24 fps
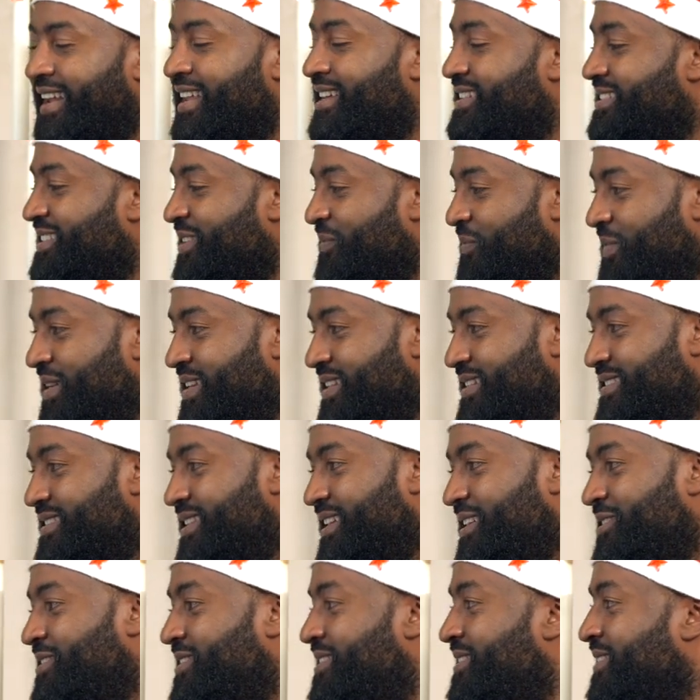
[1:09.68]
classy meals
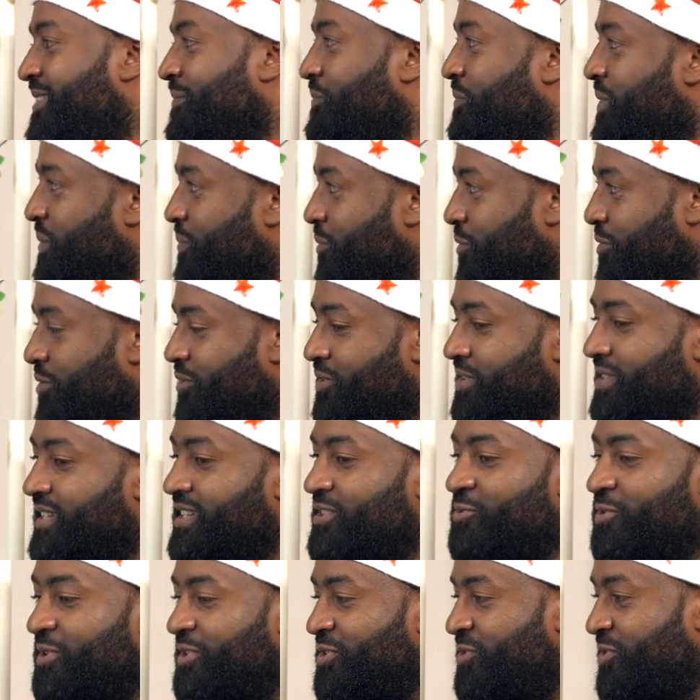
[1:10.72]
that people don't
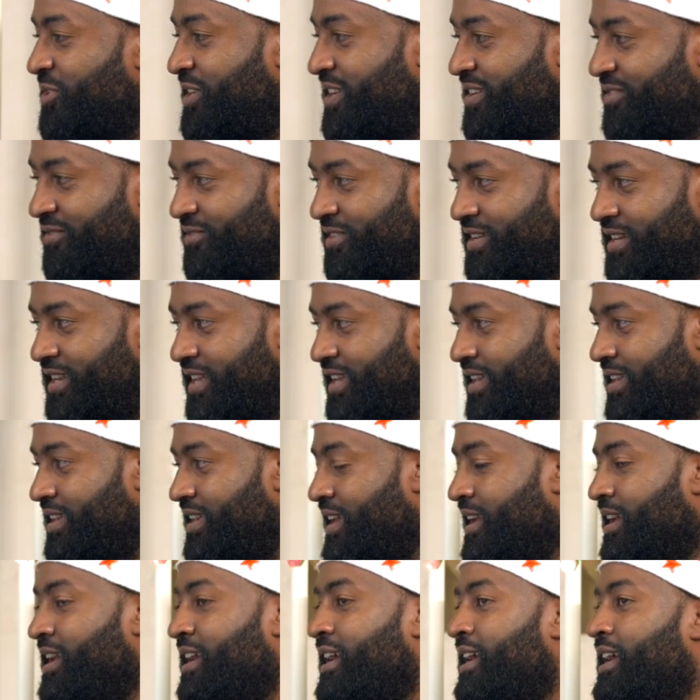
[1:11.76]
get to enjoy every day.
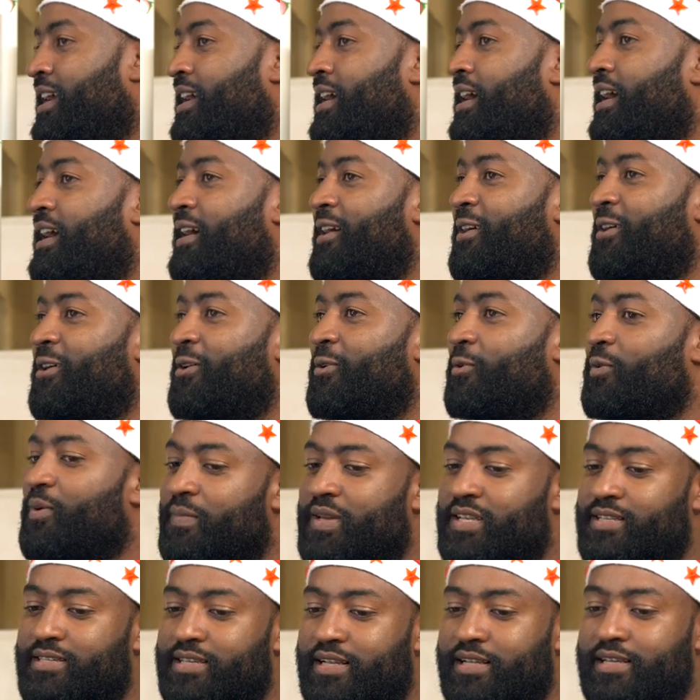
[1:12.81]
Uh, we
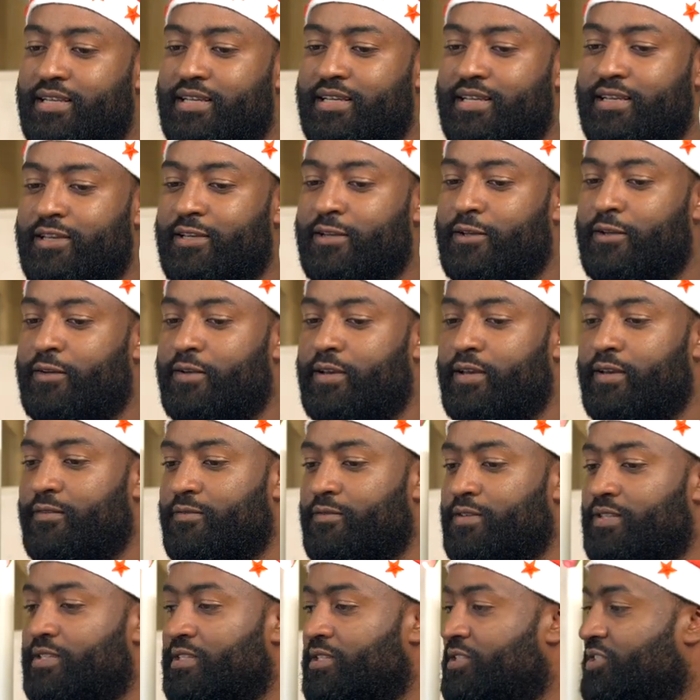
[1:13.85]
majorly uh,
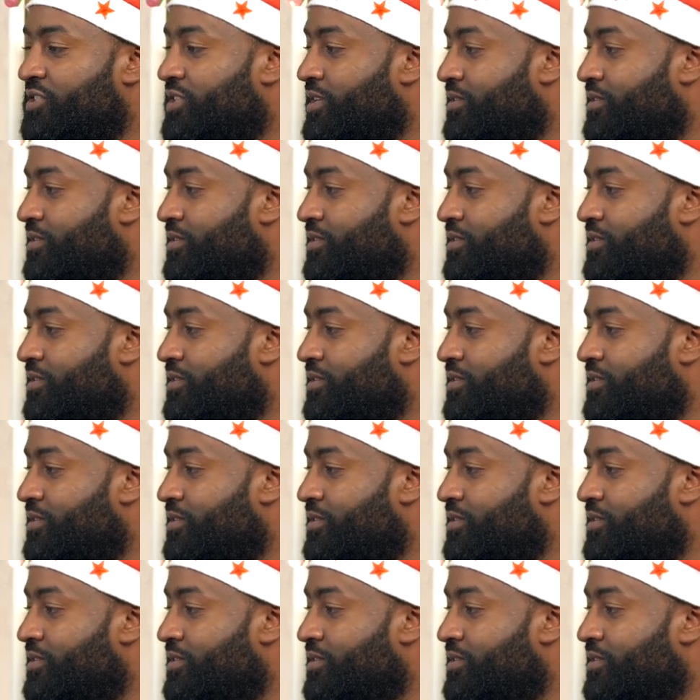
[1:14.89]
visit